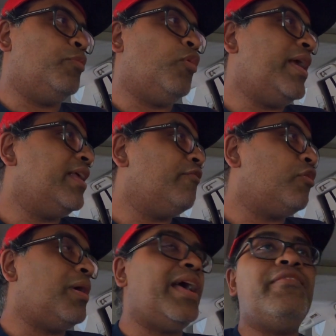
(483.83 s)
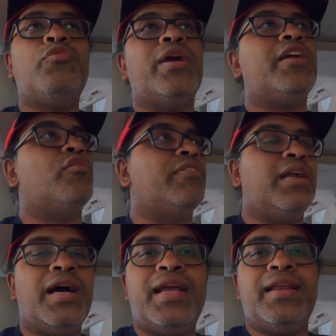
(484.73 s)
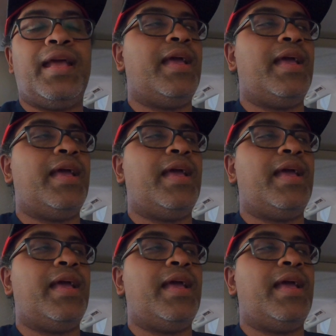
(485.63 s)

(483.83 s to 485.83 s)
waiting for a while. I even waited overnight,